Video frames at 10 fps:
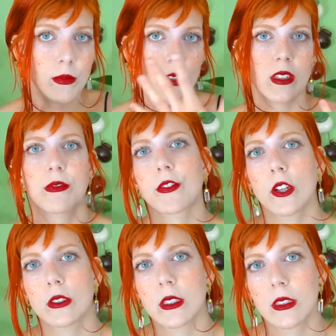this
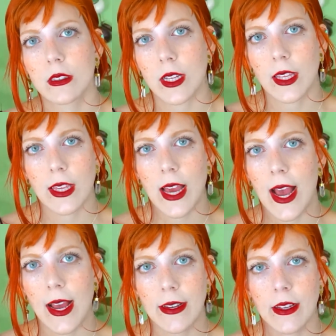front that he
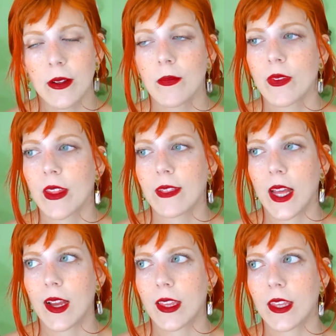had,
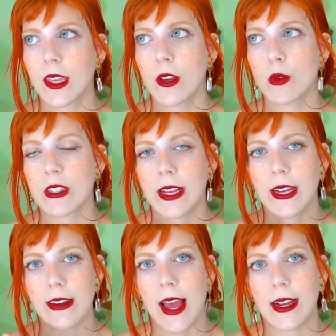it was
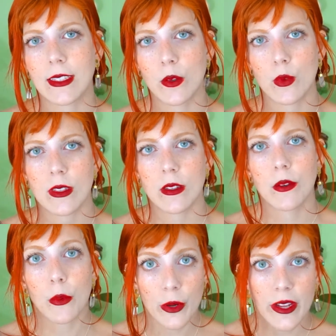like an act, it
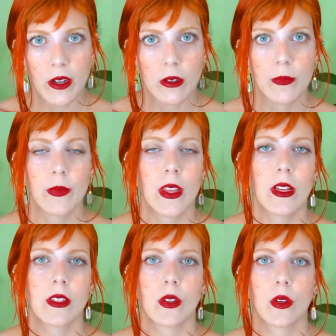wasn't real.
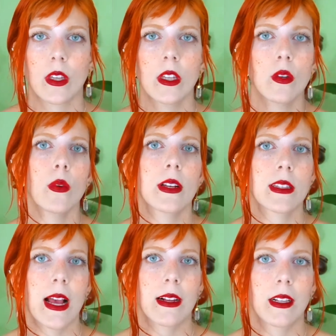So he knew
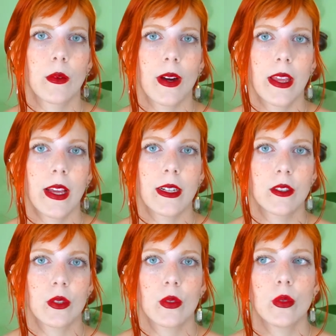exactly what he
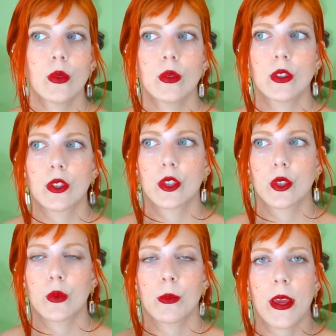had to do
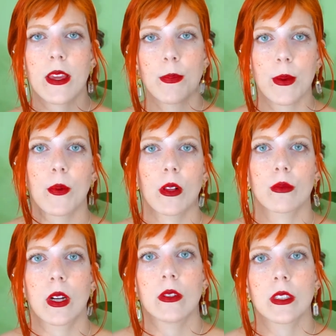to make people
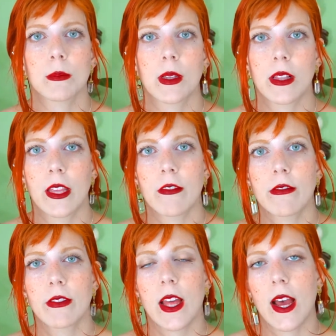around him
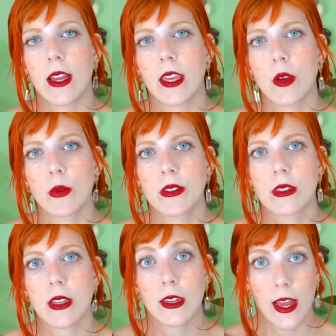believe that he
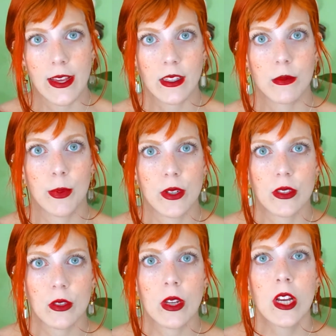was a nice
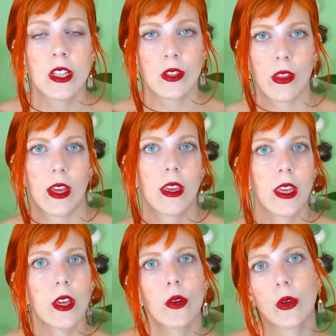person so that
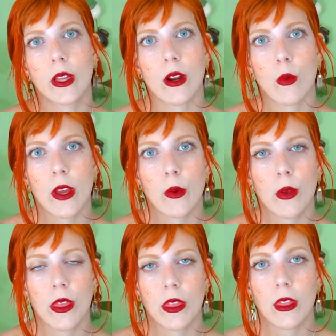he could get away
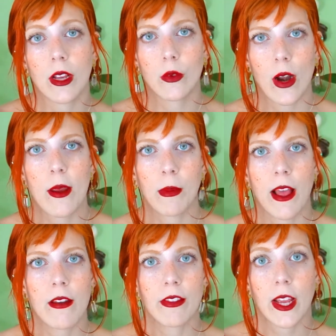with the crime
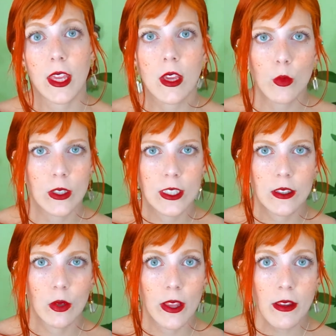life that he
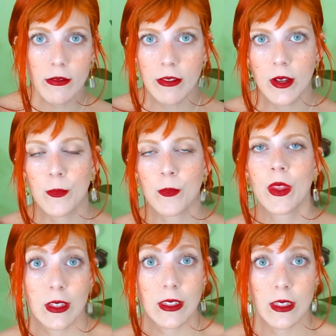wanted to live.
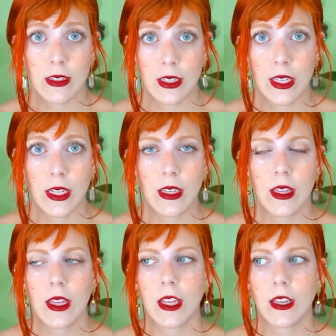This is
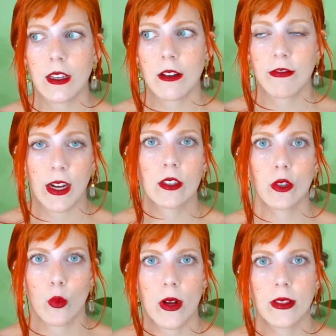seen in
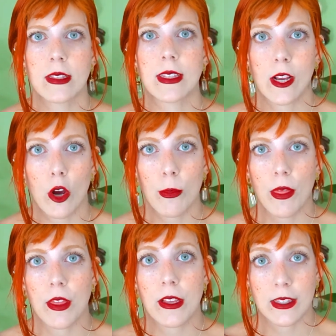factor 1
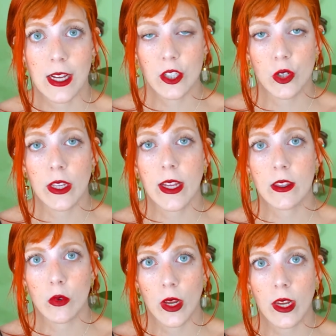psychopathy. It's actually a
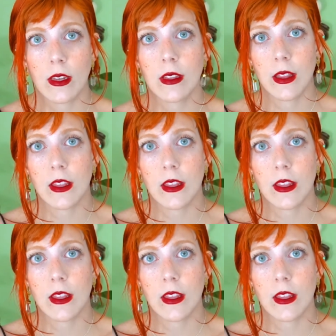trait in the